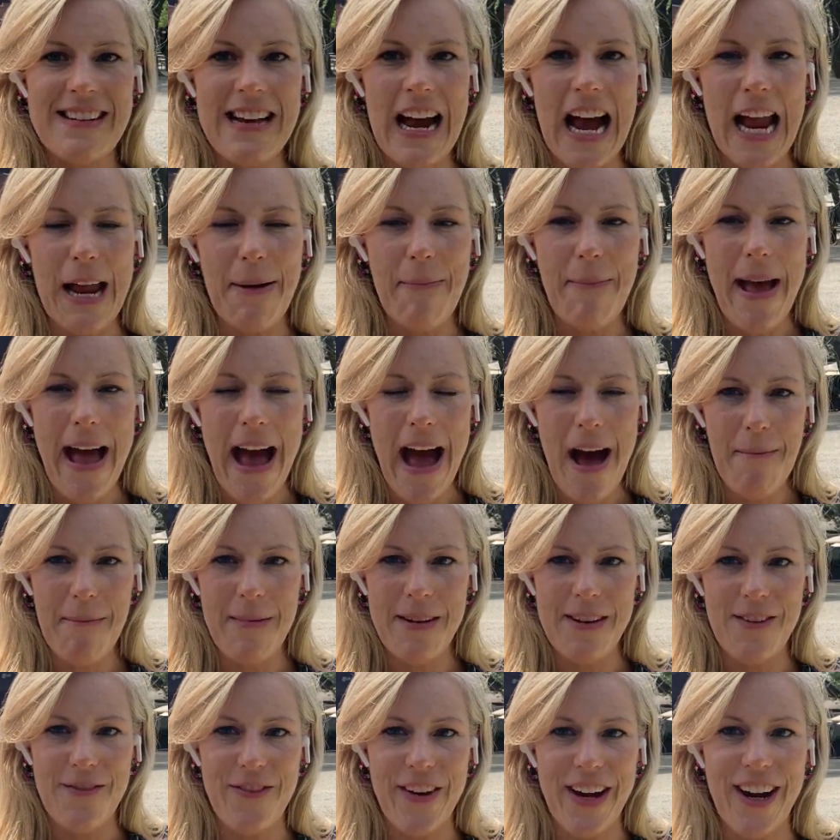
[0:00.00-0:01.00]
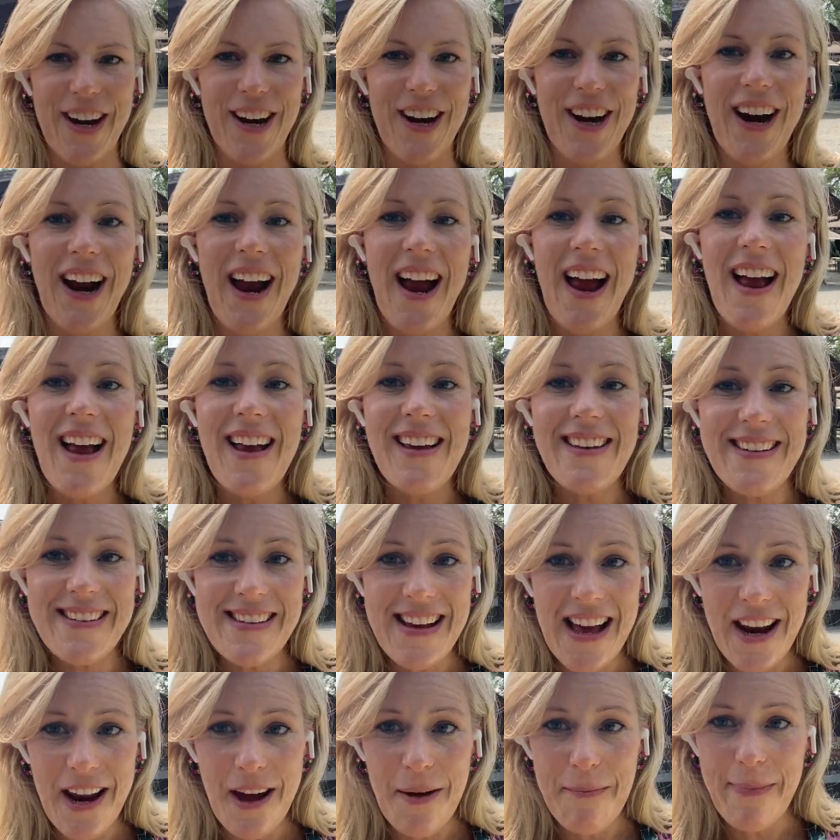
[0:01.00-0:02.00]
type atmosphere
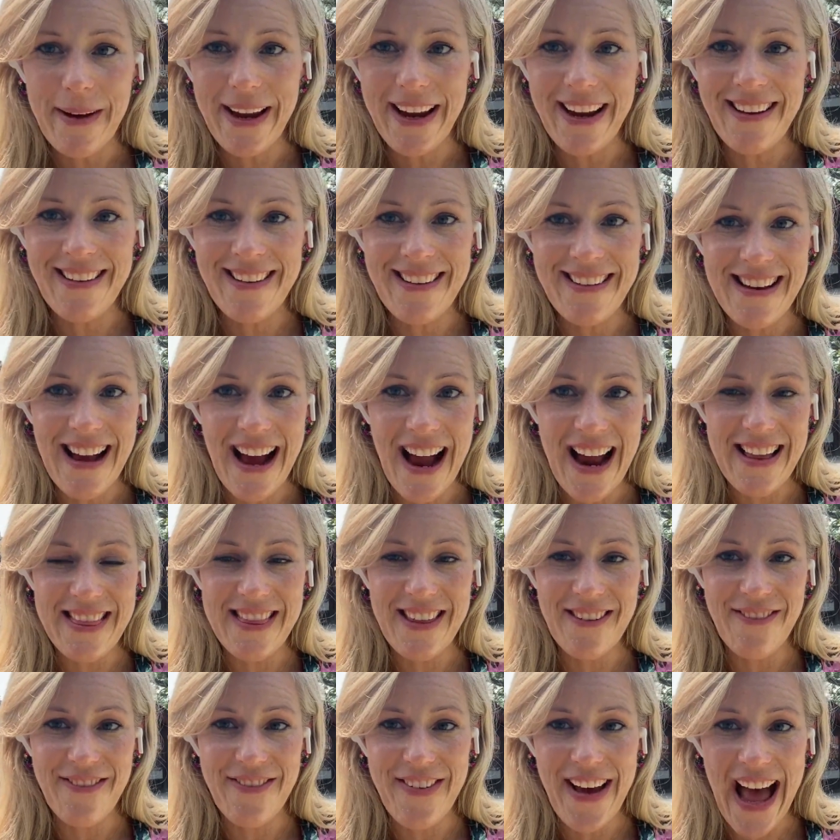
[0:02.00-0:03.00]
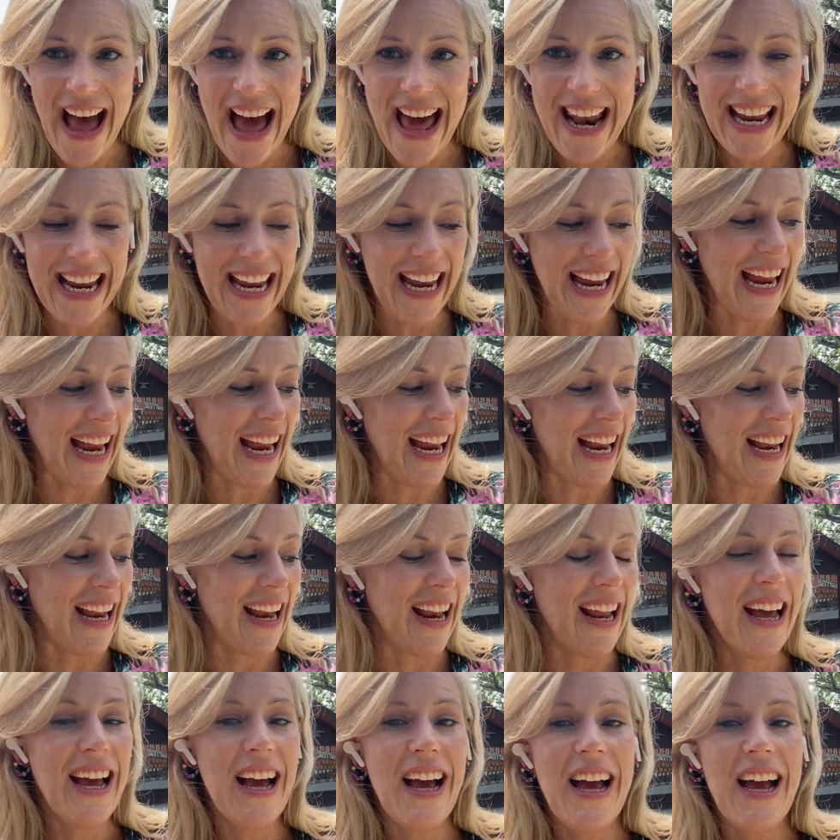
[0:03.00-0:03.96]
set up inside the Vatican.